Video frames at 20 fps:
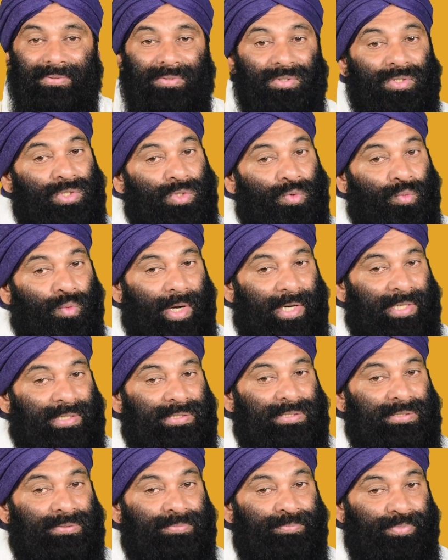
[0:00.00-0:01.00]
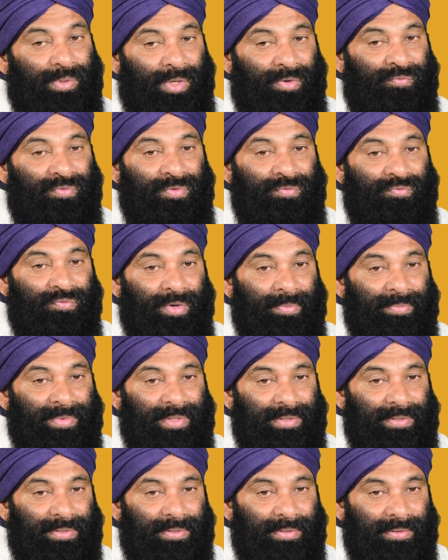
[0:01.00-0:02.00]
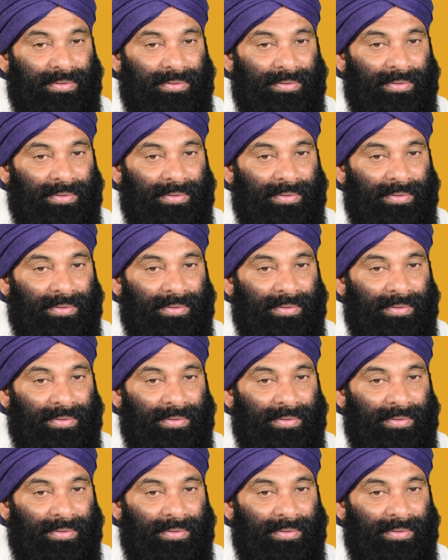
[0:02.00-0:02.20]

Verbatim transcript: only the wise profit from it.